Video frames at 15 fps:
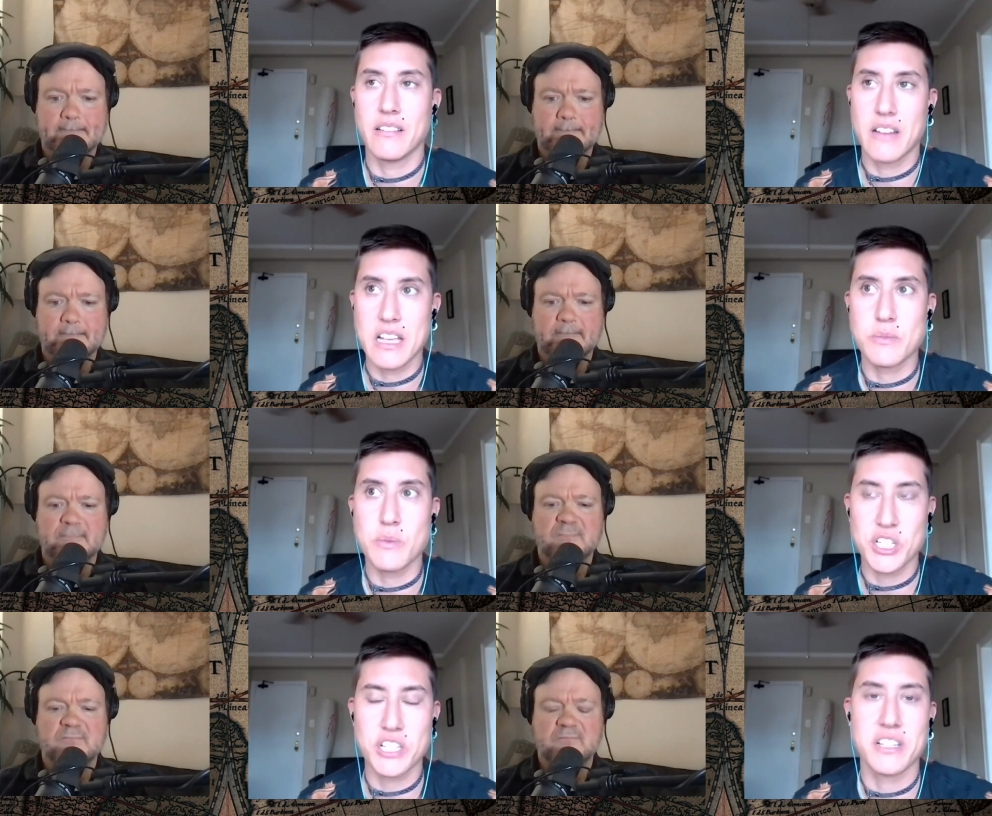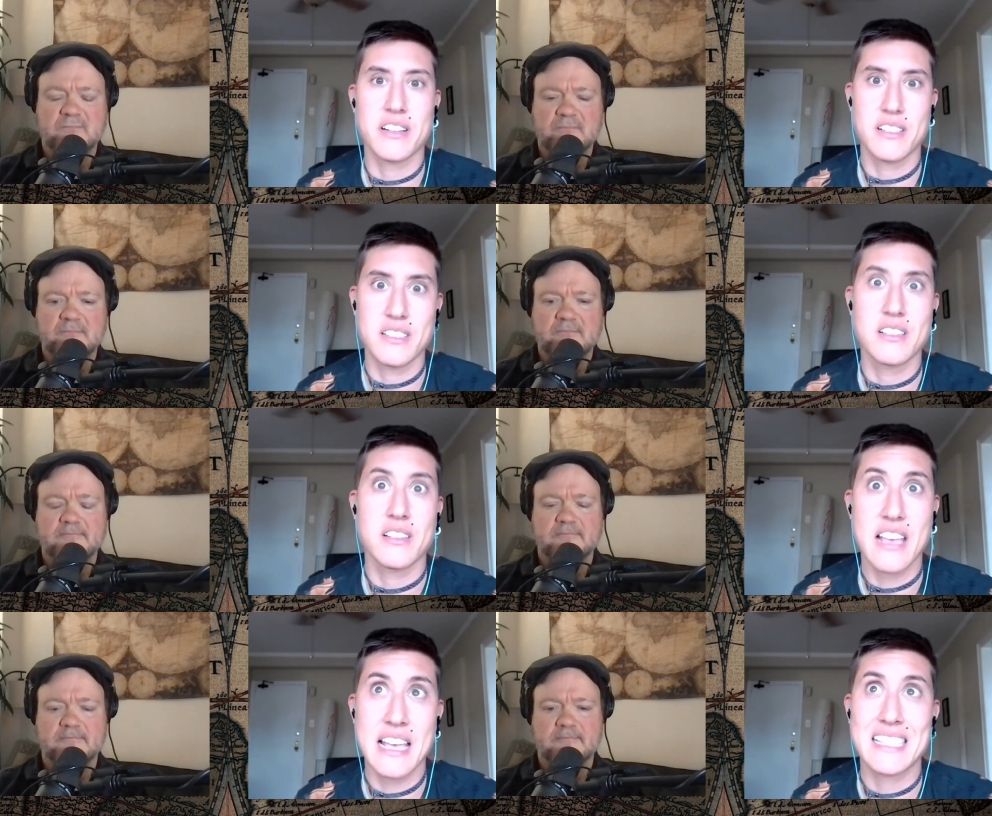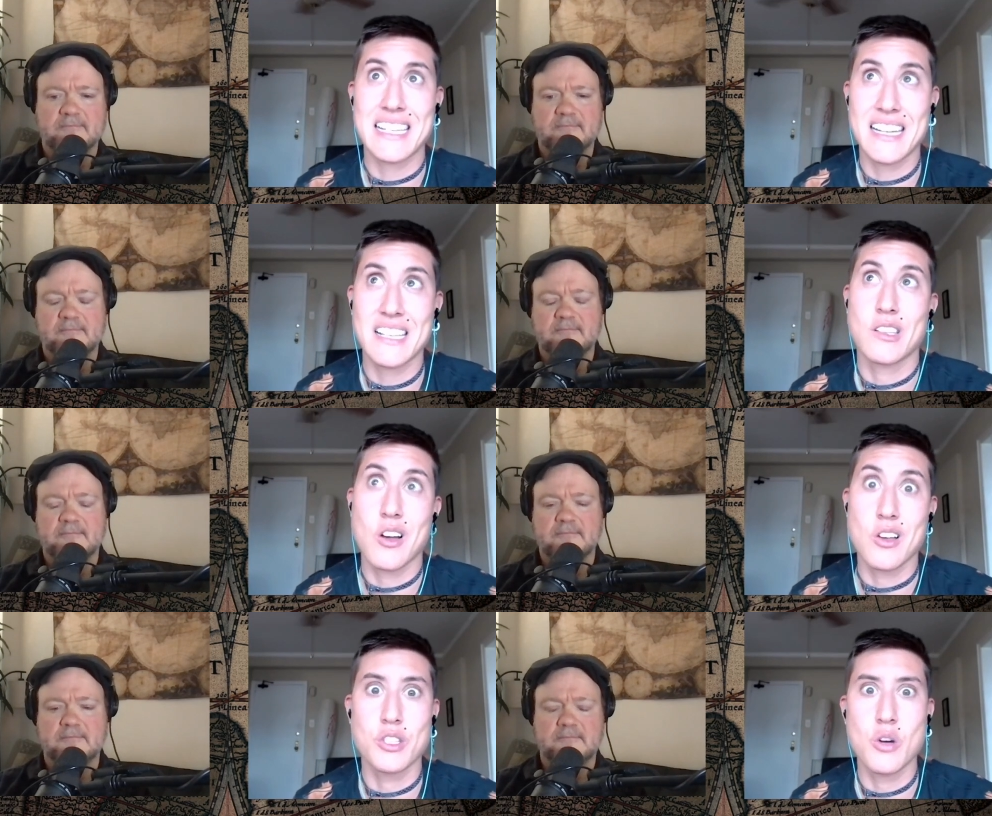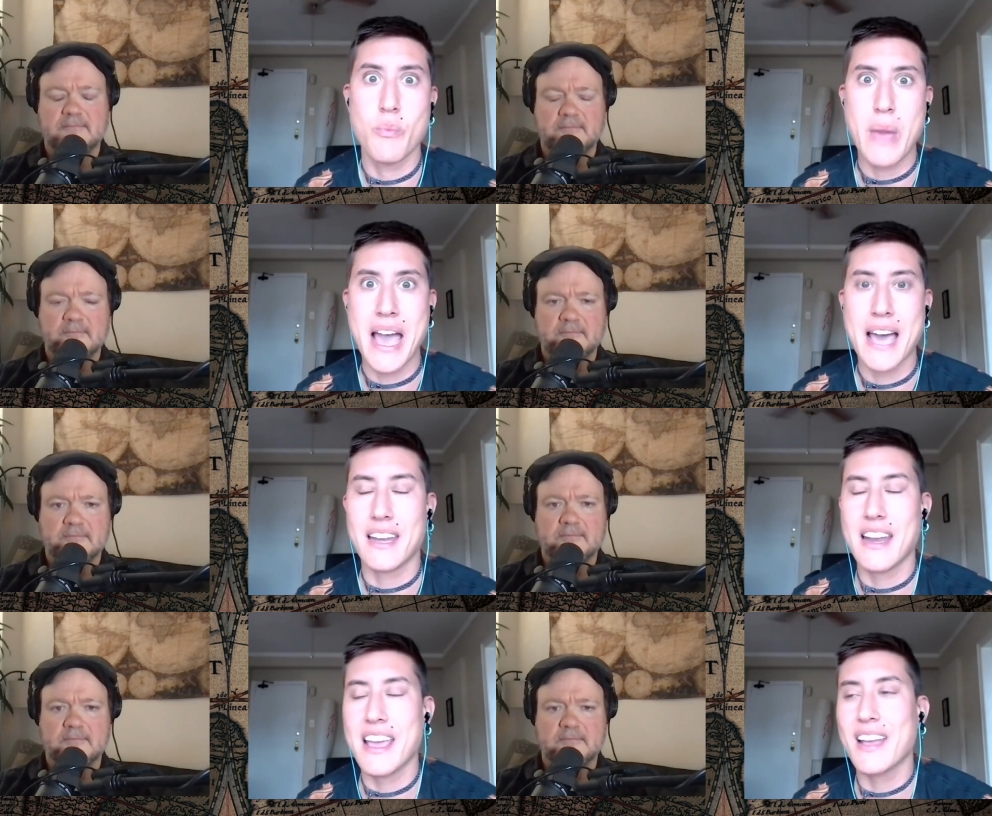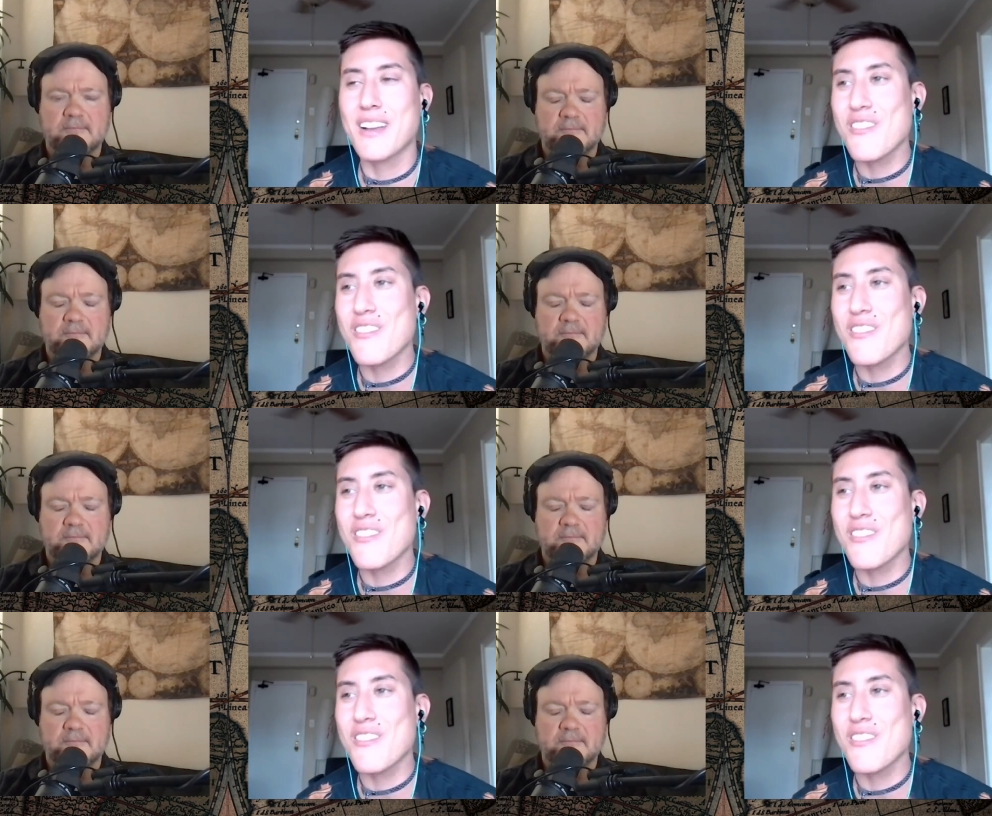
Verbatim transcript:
Speaker 1: as much as it is as it is also maddening,